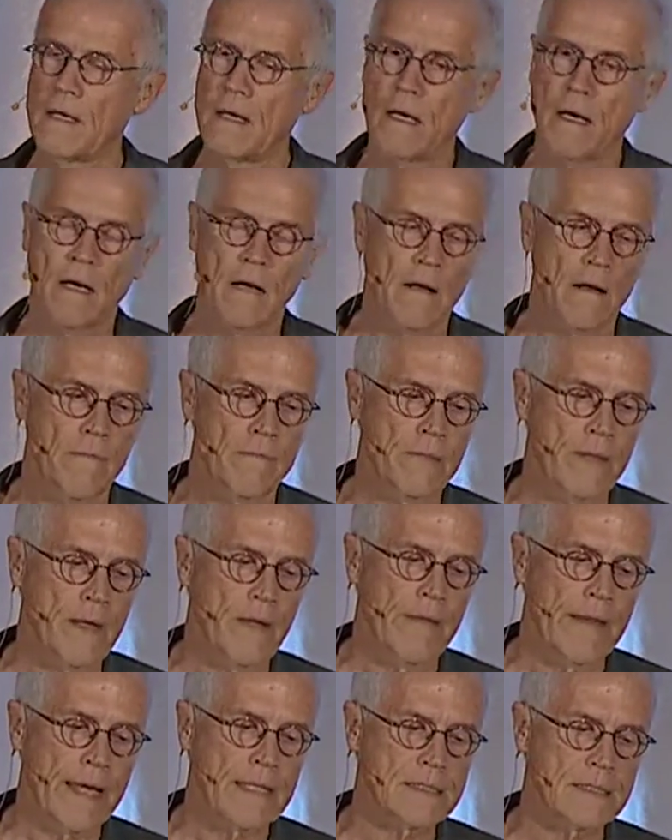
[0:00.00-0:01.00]
Um,
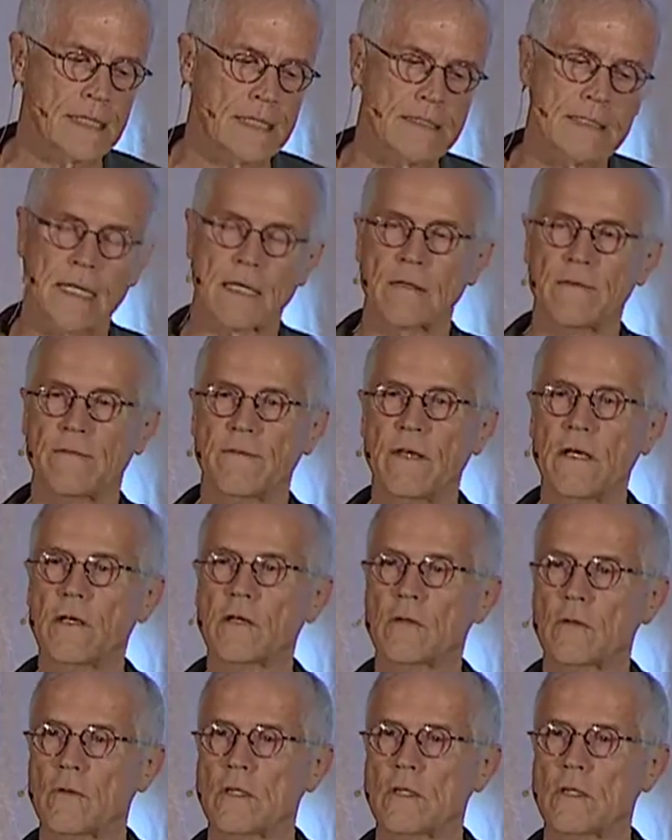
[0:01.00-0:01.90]
and that's that second figure,